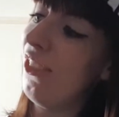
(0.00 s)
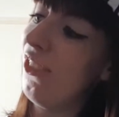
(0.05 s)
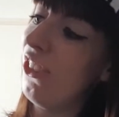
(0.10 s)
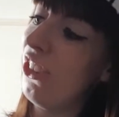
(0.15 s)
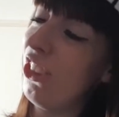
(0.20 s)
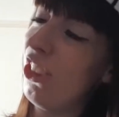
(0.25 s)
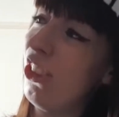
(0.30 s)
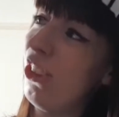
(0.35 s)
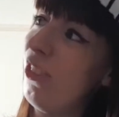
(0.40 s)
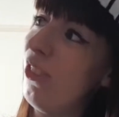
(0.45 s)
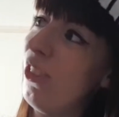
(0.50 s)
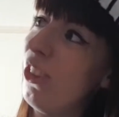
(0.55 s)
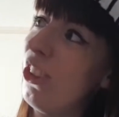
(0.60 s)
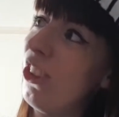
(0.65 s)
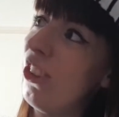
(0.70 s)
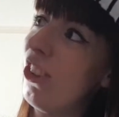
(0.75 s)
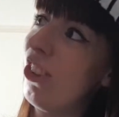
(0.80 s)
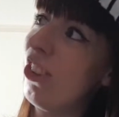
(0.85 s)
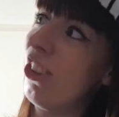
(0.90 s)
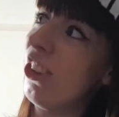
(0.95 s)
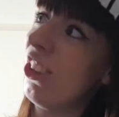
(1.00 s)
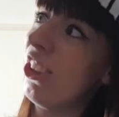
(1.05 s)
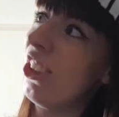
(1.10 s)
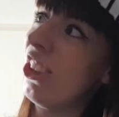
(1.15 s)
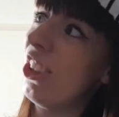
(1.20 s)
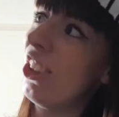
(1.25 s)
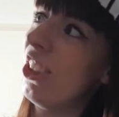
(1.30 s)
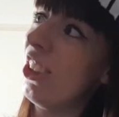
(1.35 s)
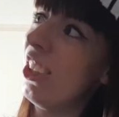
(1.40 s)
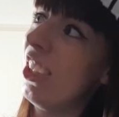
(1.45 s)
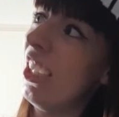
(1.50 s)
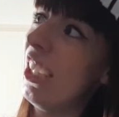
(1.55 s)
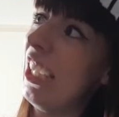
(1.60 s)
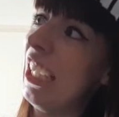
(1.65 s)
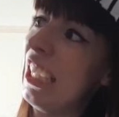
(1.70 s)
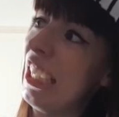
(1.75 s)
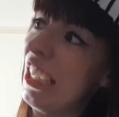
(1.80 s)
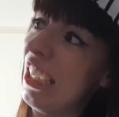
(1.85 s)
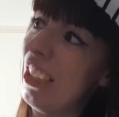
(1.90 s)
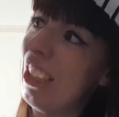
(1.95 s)
more and more
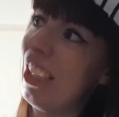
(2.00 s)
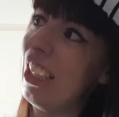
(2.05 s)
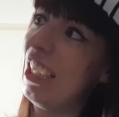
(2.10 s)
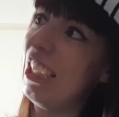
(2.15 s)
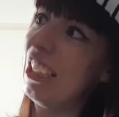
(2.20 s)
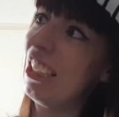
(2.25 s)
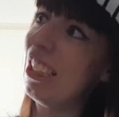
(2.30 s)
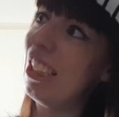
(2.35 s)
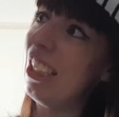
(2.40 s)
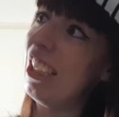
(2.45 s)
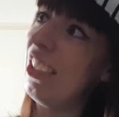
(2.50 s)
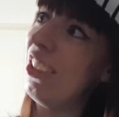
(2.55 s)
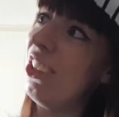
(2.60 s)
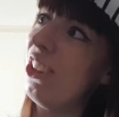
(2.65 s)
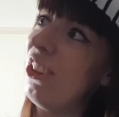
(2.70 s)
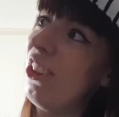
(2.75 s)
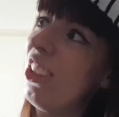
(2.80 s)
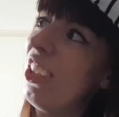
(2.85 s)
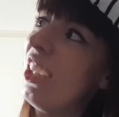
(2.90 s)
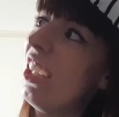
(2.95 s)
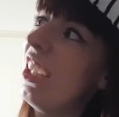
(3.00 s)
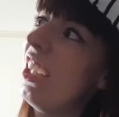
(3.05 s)
inclined to